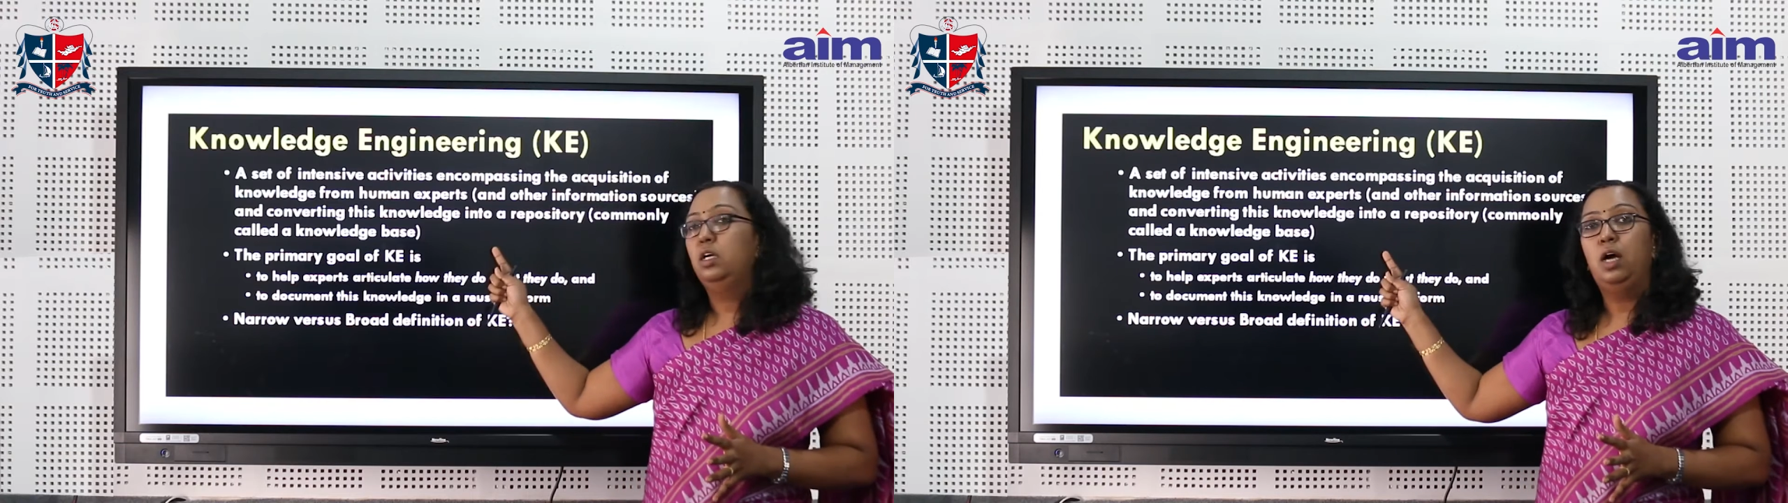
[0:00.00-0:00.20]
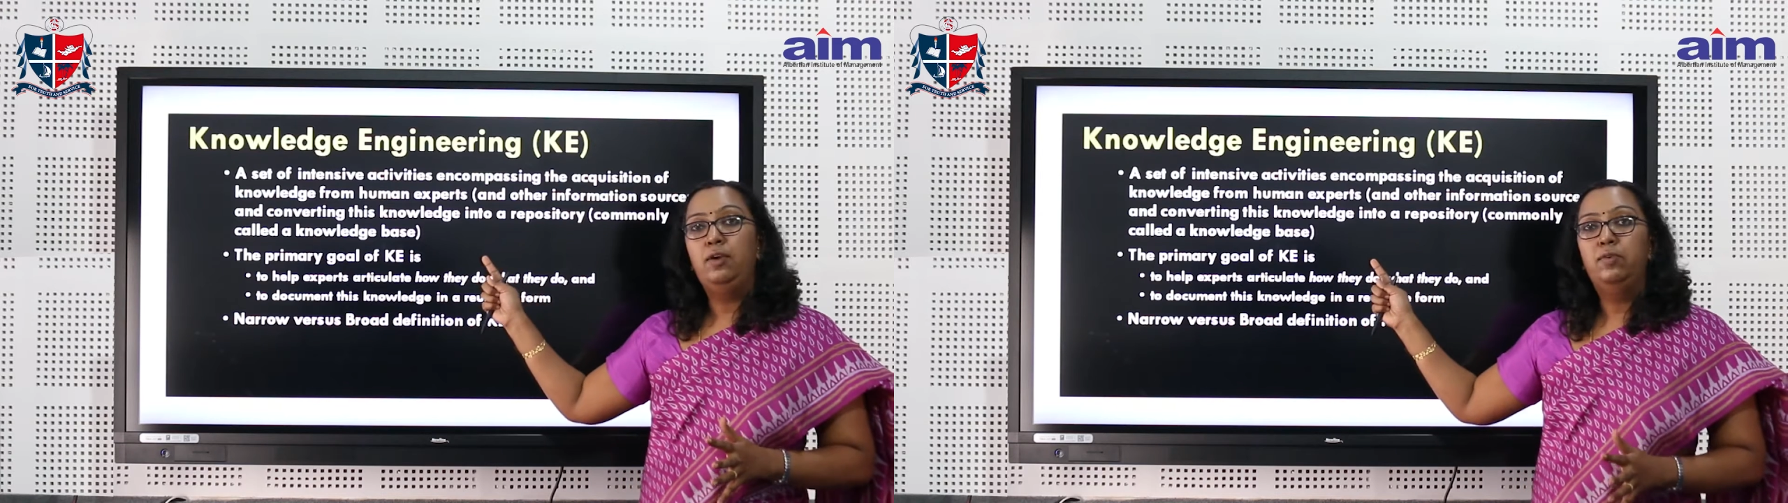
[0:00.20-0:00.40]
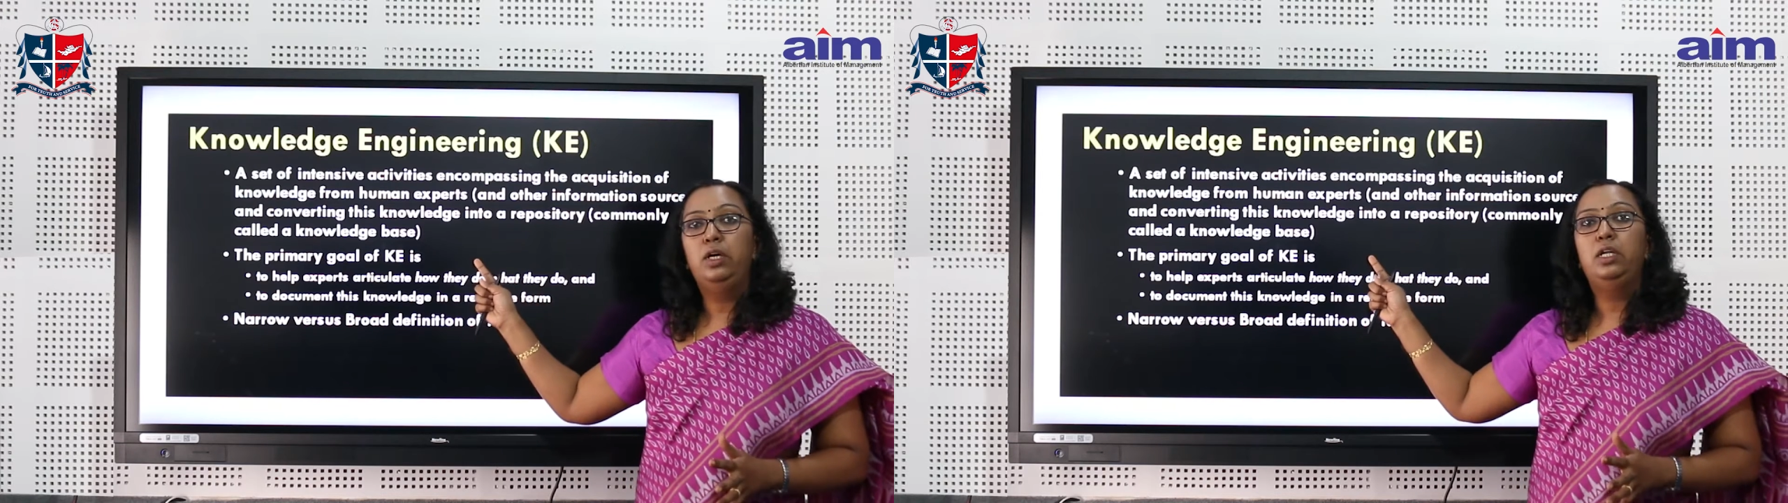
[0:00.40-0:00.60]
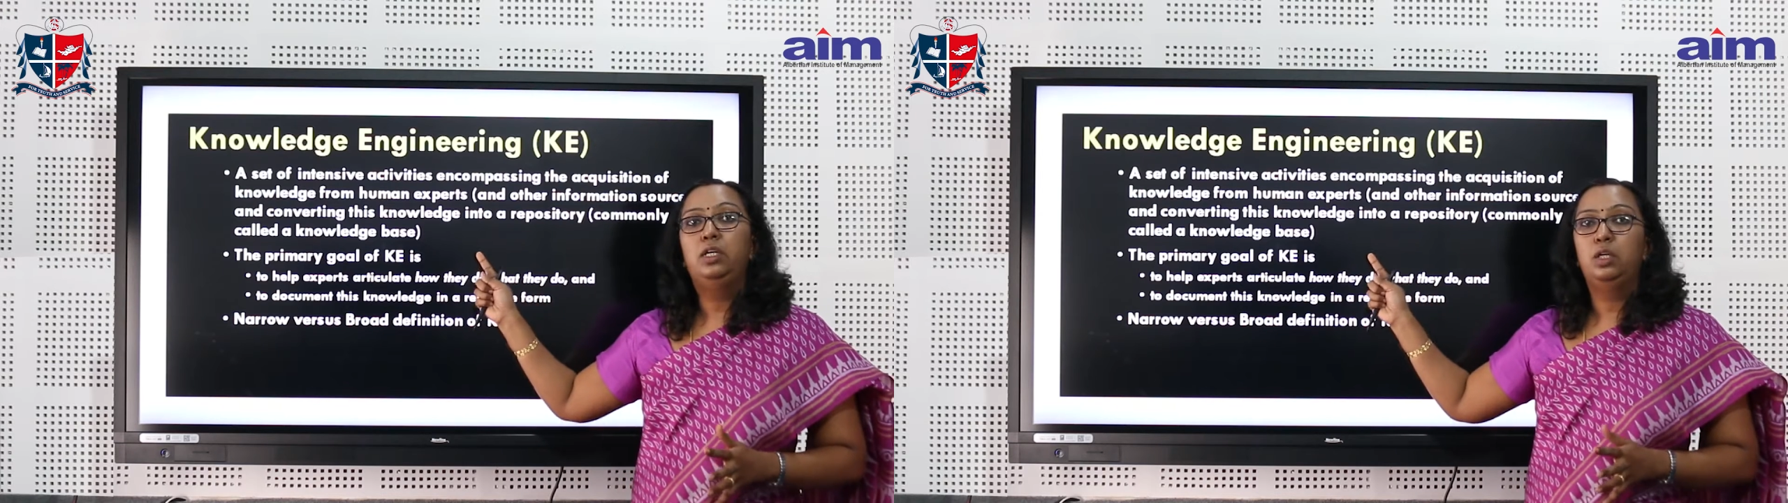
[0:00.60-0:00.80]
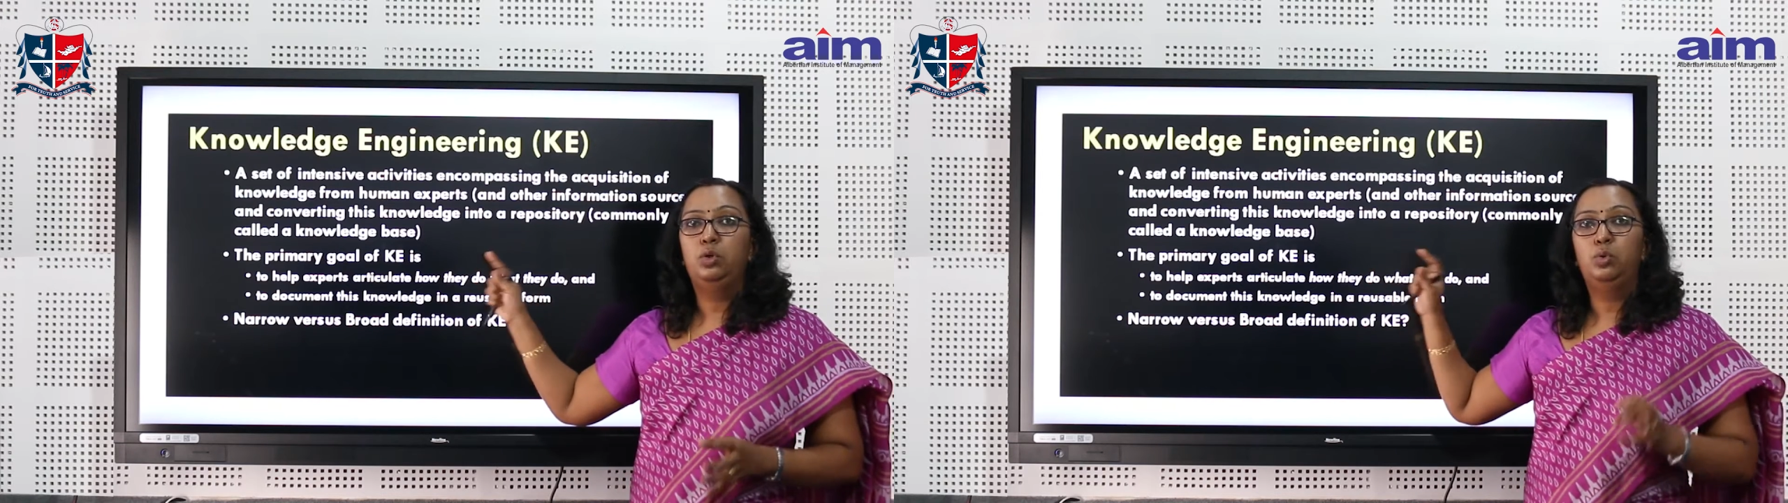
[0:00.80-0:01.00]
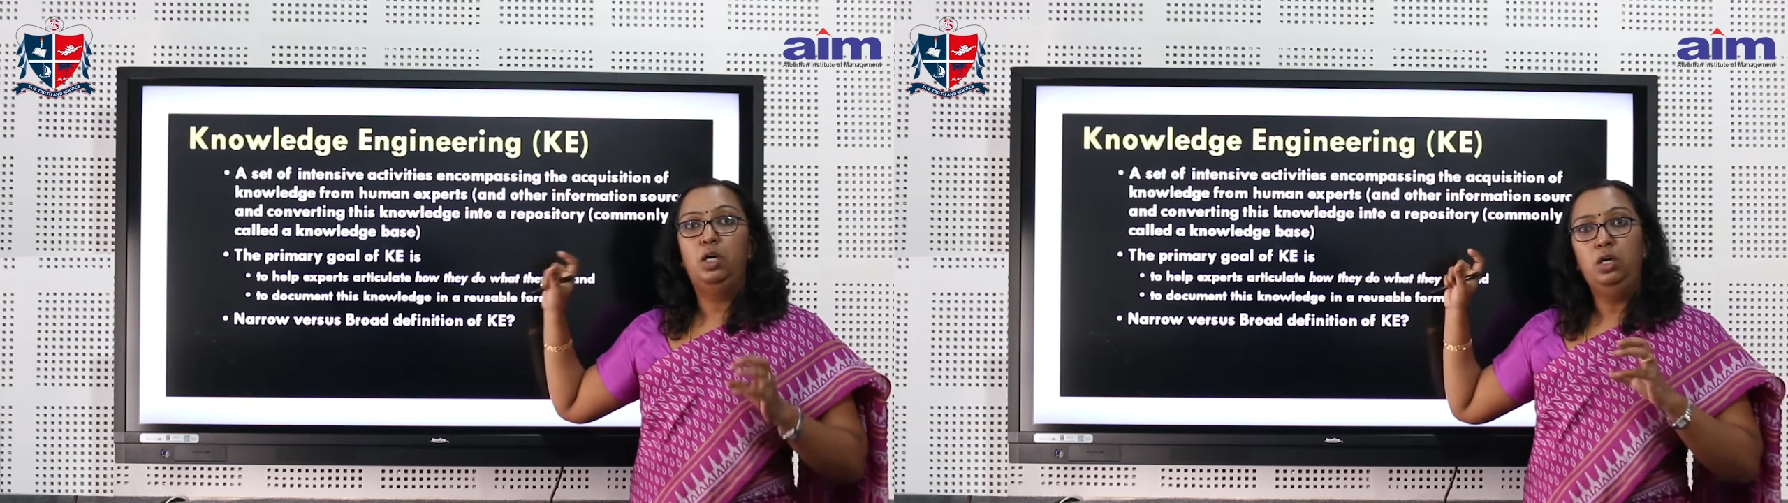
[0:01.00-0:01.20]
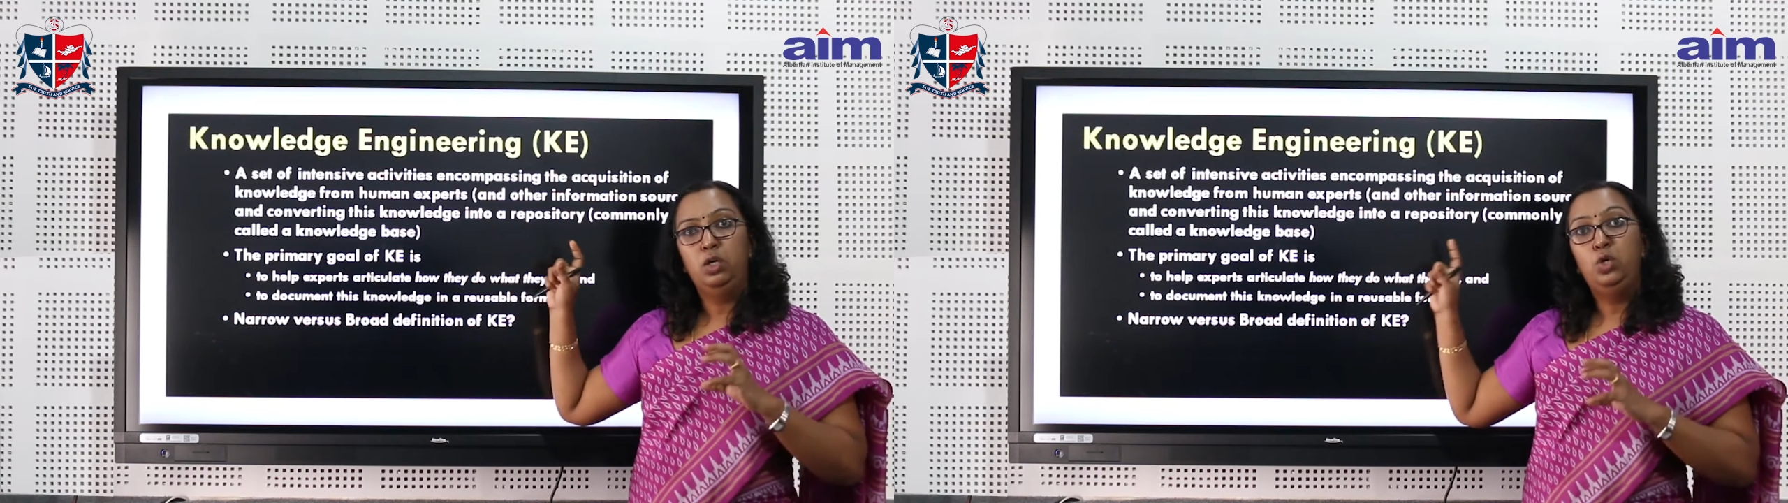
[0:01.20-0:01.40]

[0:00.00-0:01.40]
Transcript: convert it into a